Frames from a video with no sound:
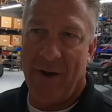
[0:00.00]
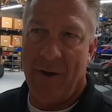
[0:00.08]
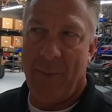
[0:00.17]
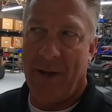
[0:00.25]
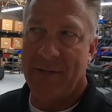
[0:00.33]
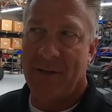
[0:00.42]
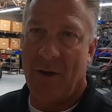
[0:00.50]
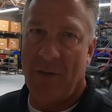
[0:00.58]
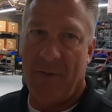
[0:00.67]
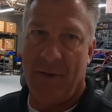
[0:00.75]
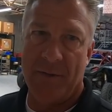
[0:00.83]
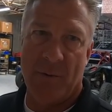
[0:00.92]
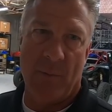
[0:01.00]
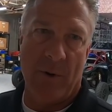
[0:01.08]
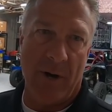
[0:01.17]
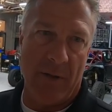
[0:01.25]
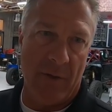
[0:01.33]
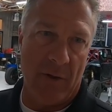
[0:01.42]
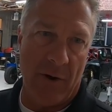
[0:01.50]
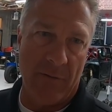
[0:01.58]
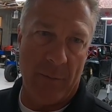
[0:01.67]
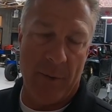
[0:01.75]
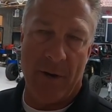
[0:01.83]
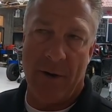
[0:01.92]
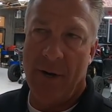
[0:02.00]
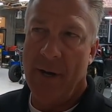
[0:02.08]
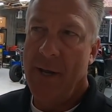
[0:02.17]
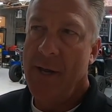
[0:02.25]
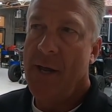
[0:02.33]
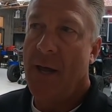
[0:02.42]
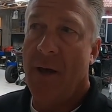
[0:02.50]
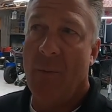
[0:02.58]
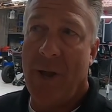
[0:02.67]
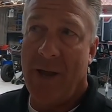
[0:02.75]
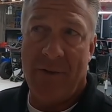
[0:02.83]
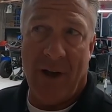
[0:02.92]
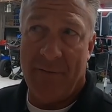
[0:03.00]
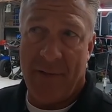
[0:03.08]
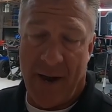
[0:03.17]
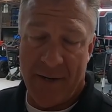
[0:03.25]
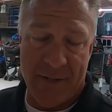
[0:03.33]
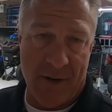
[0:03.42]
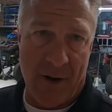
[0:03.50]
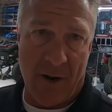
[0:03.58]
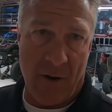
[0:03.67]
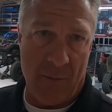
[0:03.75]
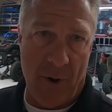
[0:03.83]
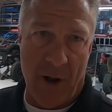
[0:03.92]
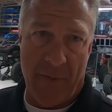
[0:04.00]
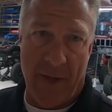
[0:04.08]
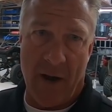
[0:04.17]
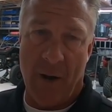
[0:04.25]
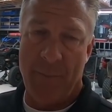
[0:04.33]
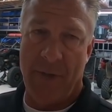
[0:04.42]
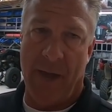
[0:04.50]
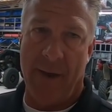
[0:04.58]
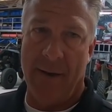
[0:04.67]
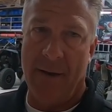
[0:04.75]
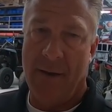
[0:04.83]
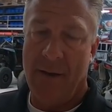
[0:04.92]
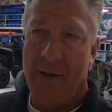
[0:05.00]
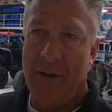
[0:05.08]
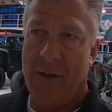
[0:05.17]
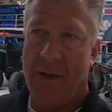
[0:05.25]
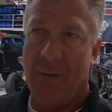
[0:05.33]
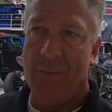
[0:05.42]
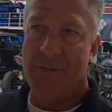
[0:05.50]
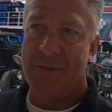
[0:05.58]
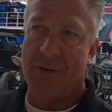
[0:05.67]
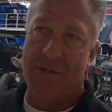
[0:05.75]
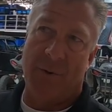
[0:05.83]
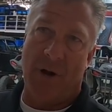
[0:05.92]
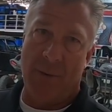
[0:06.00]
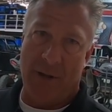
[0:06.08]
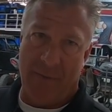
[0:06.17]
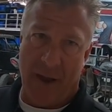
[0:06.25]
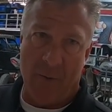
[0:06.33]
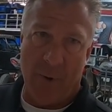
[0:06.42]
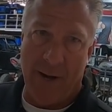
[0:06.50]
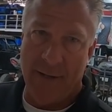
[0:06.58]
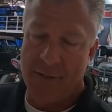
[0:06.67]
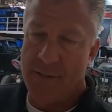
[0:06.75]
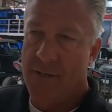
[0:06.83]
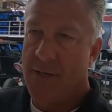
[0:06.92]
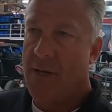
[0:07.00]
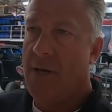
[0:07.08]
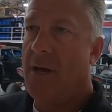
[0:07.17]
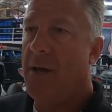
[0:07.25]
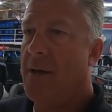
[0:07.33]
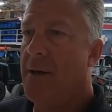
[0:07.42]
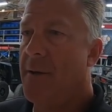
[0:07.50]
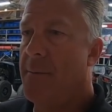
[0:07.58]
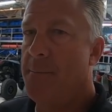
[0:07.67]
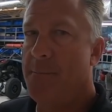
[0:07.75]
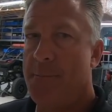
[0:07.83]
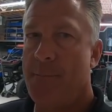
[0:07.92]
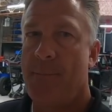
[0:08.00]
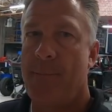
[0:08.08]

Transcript: there in Mexico, I think is when we were hitting the rev limiter. Um, we have not flashed the car and brought that up yet, um, so it's probably in that range. Definitely not um, fast